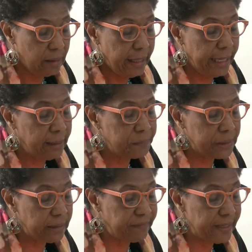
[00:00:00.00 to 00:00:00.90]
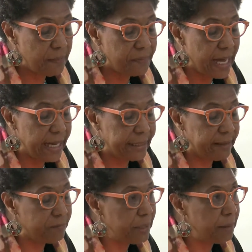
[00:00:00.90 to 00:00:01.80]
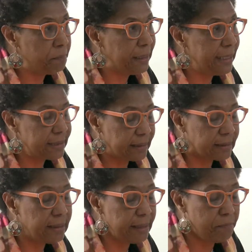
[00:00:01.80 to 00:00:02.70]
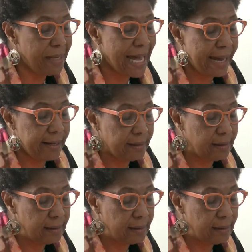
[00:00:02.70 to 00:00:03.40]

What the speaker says: helped to develop the idea of being politically black,